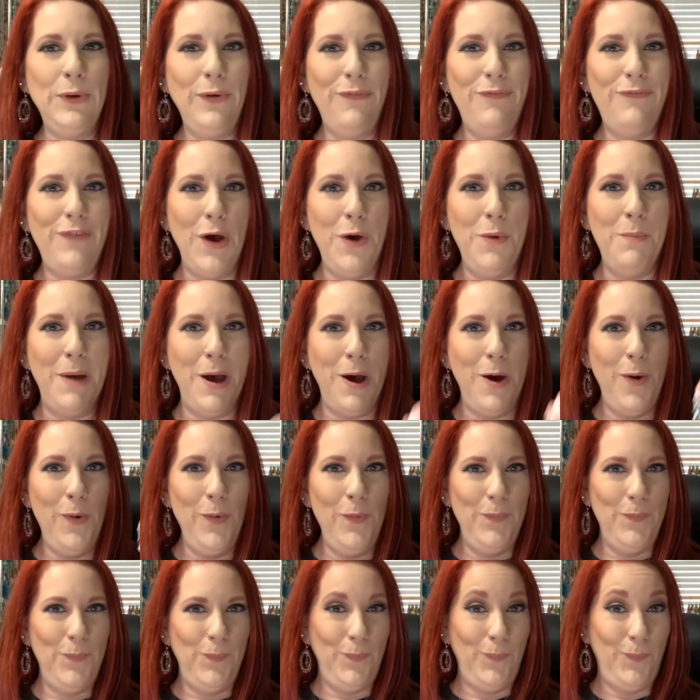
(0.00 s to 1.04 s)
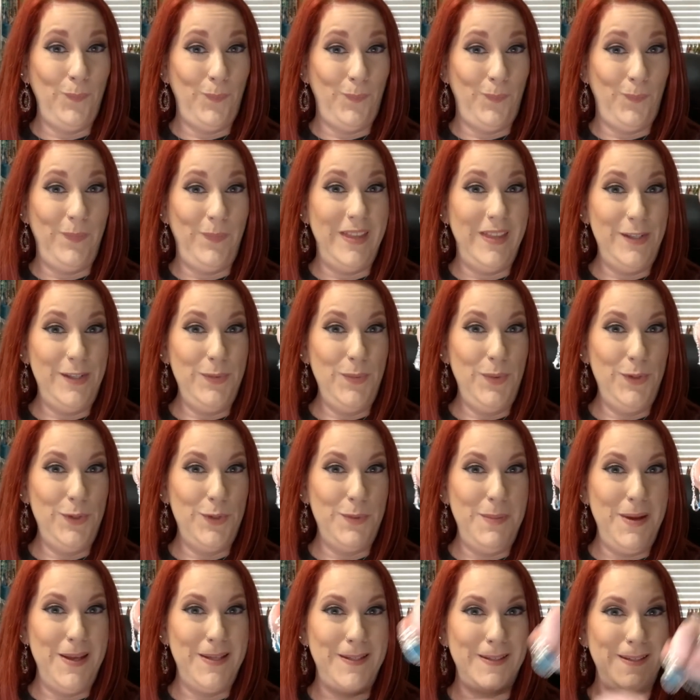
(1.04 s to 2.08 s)
FOMO, this is what you're
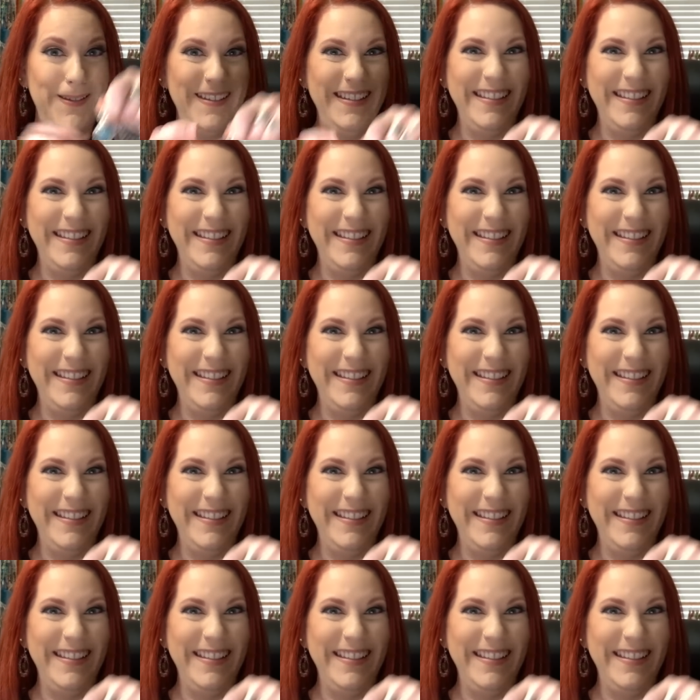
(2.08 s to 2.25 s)
missing.